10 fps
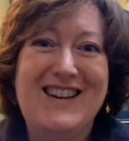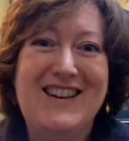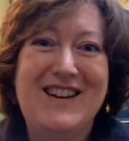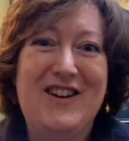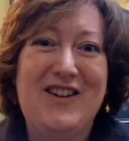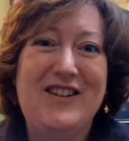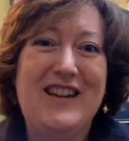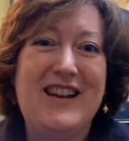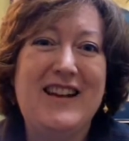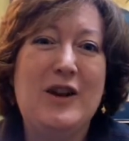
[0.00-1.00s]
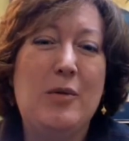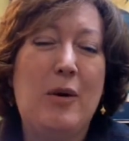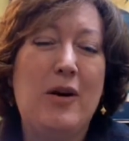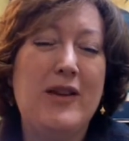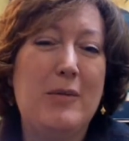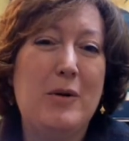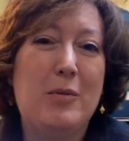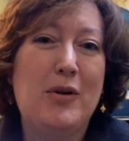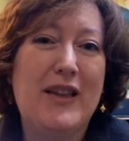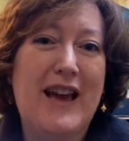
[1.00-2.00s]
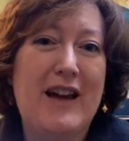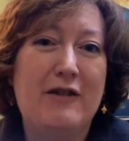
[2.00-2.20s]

you know, I know some are pulling out